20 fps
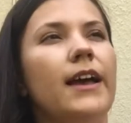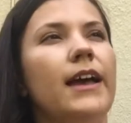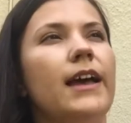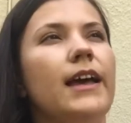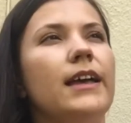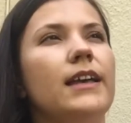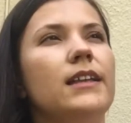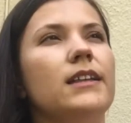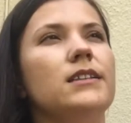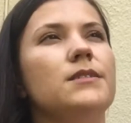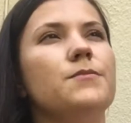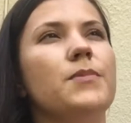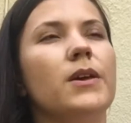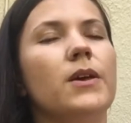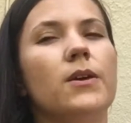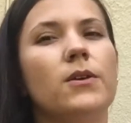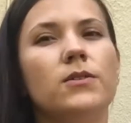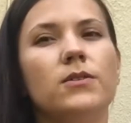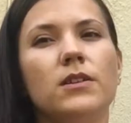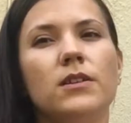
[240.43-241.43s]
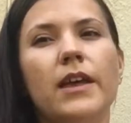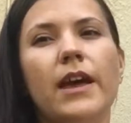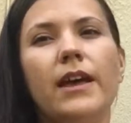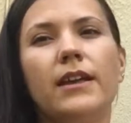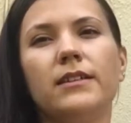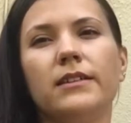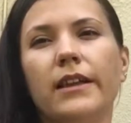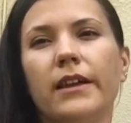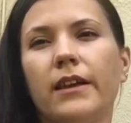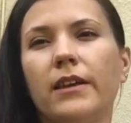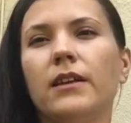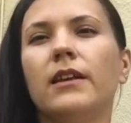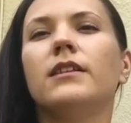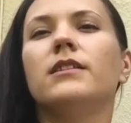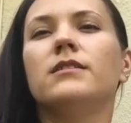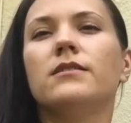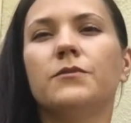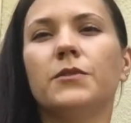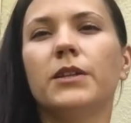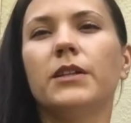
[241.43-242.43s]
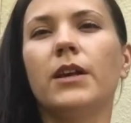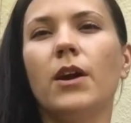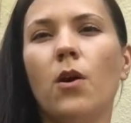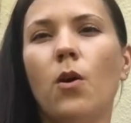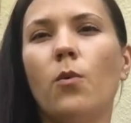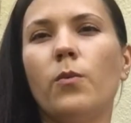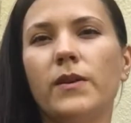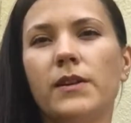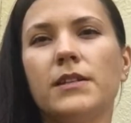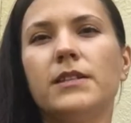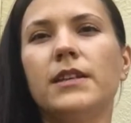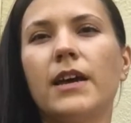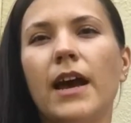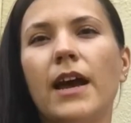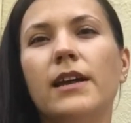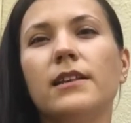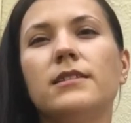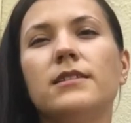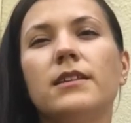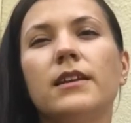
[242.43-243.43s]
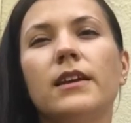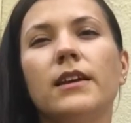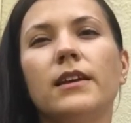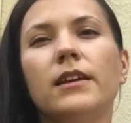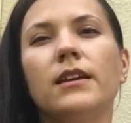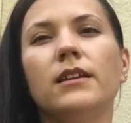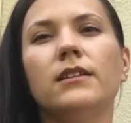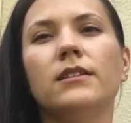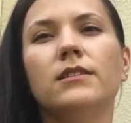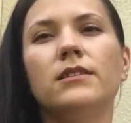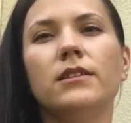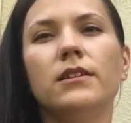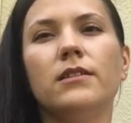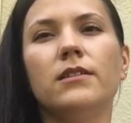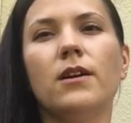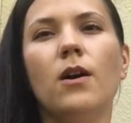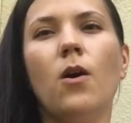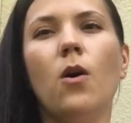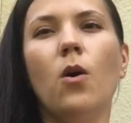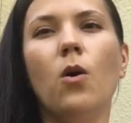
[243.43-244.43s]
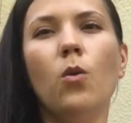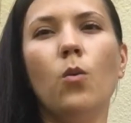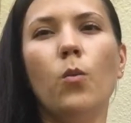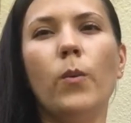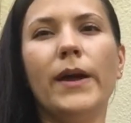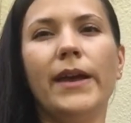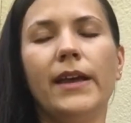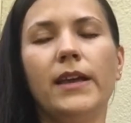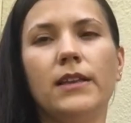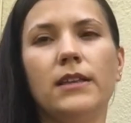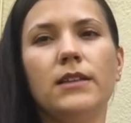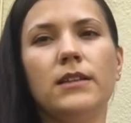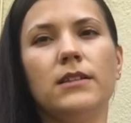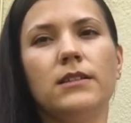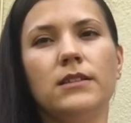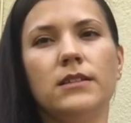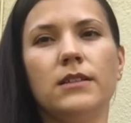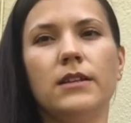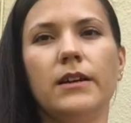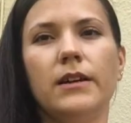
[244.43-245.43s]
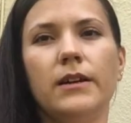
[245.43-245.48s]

and because it has it's really oversized, and the whole weight is